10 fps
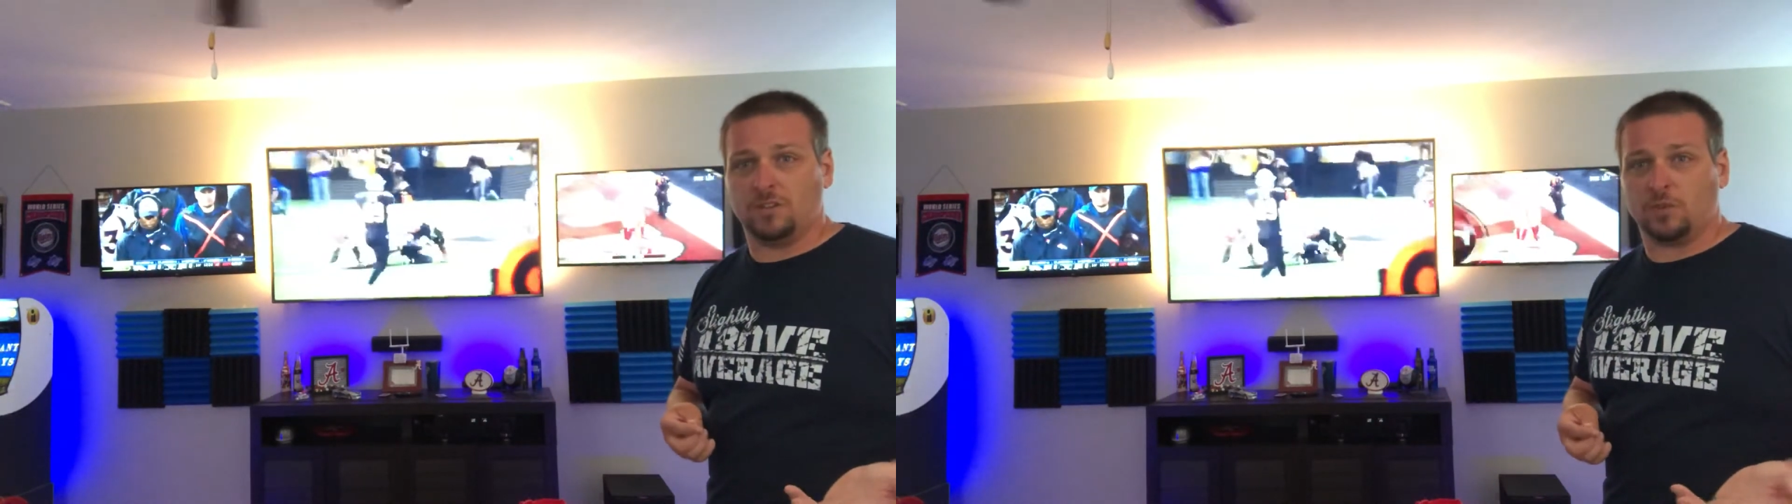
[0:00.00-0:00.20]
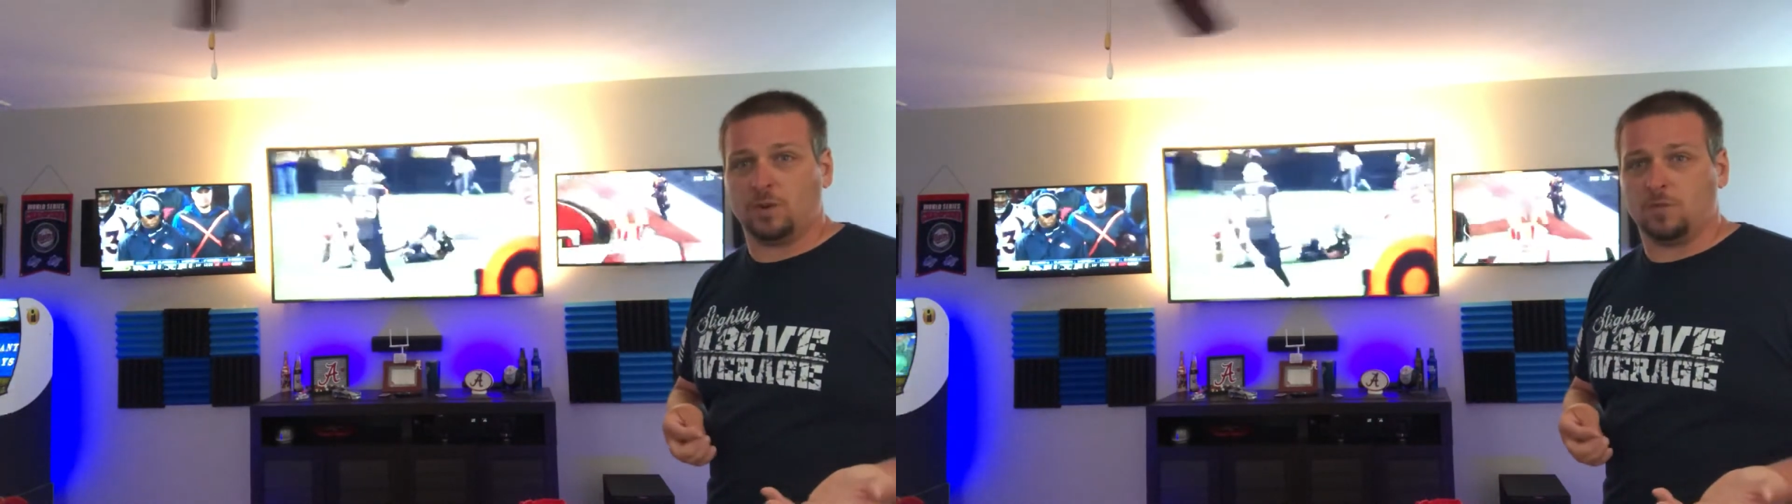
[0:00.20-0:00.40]
the
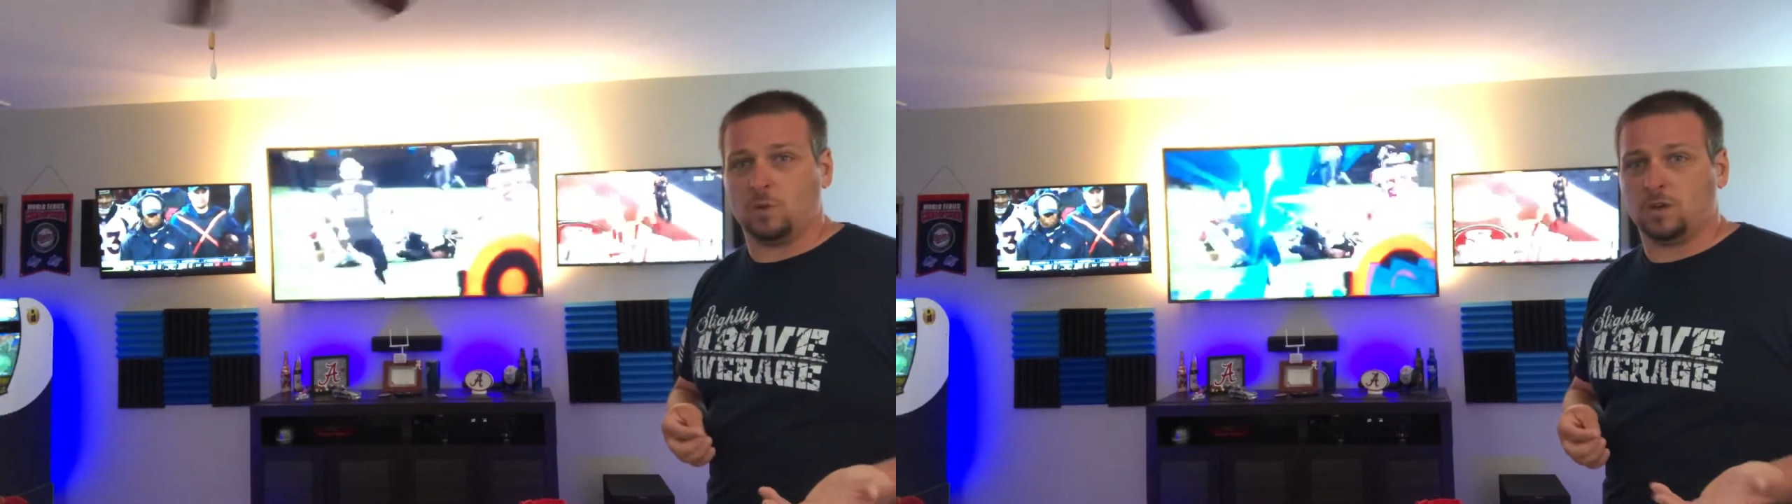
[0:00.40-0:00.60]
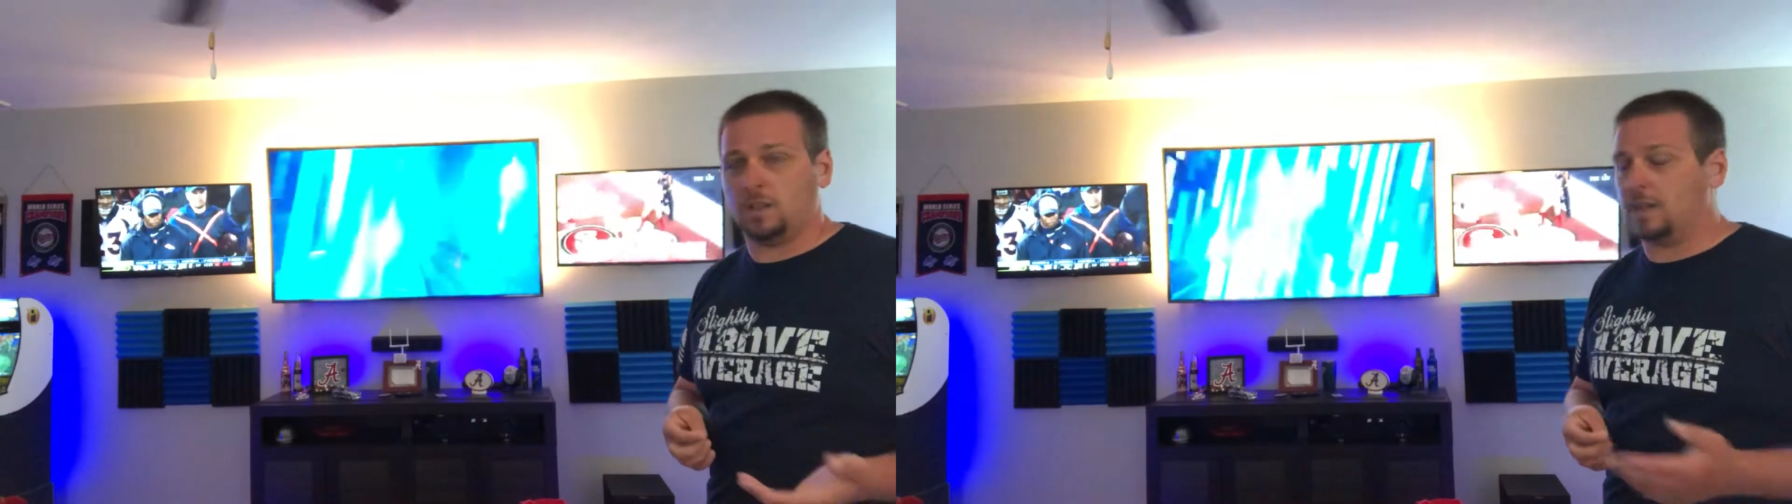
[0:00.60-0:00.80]
3 or
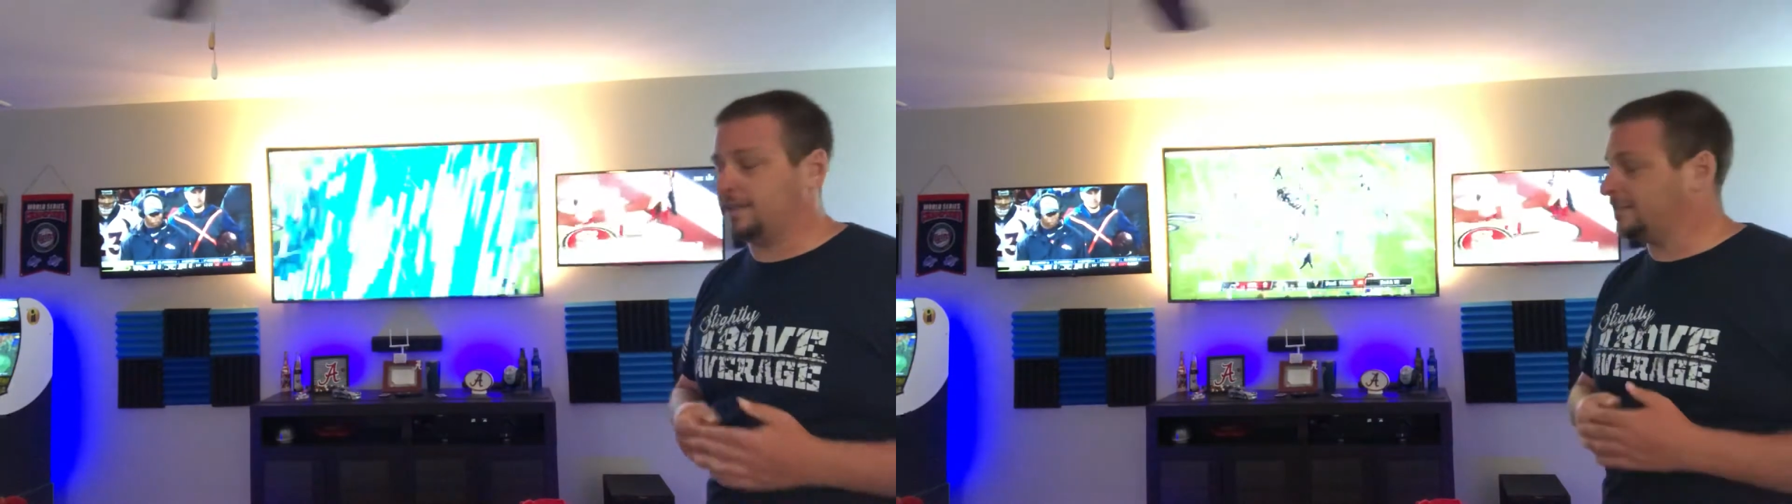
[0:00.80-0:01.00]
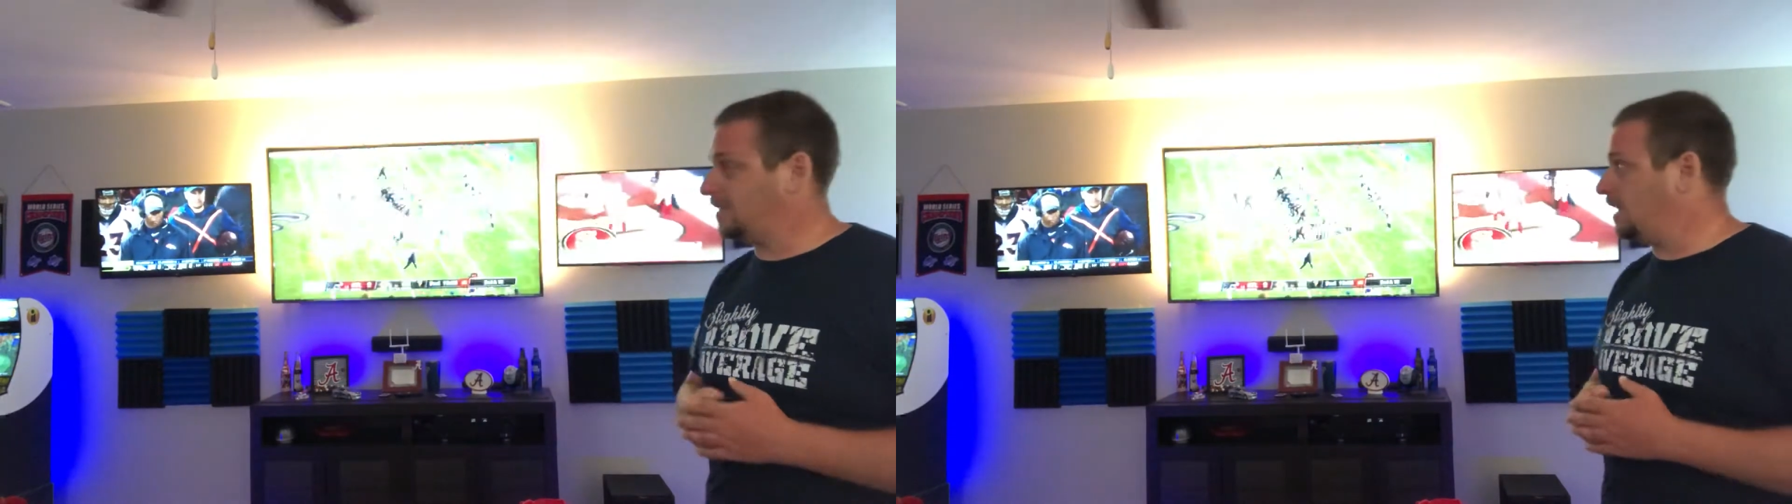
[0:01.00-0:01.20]
4
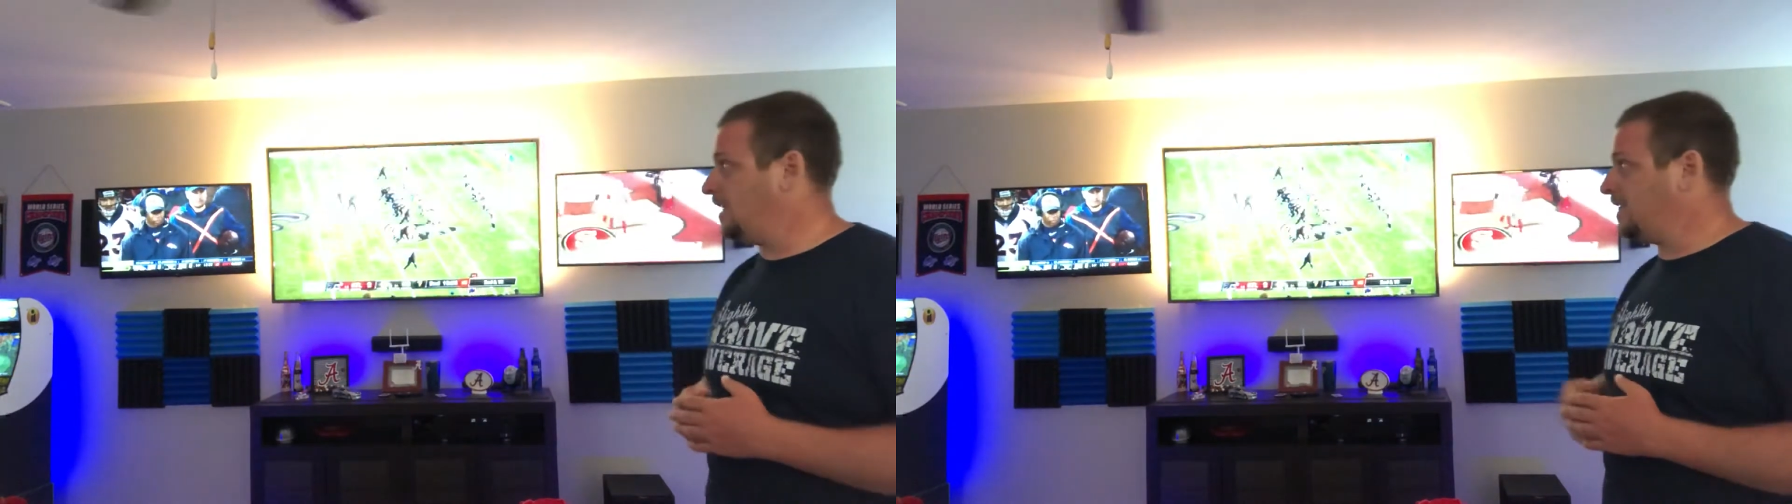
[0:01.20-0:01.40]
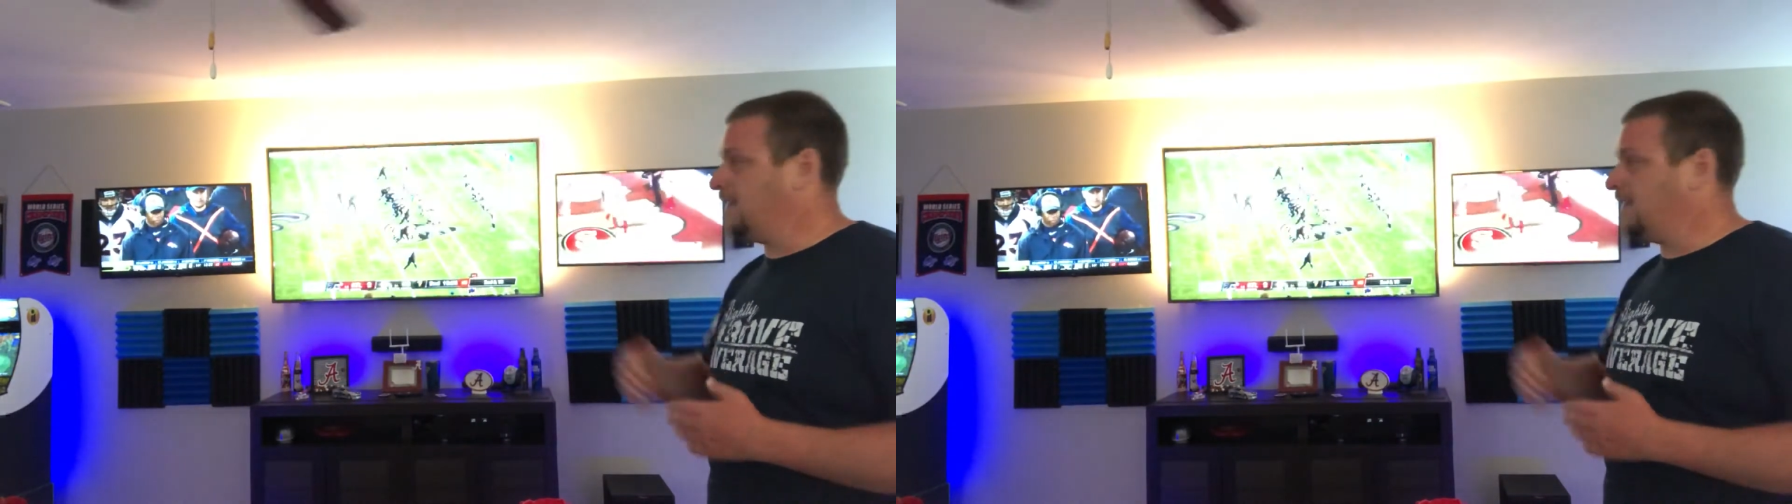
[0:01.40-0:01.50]
o'clock slot.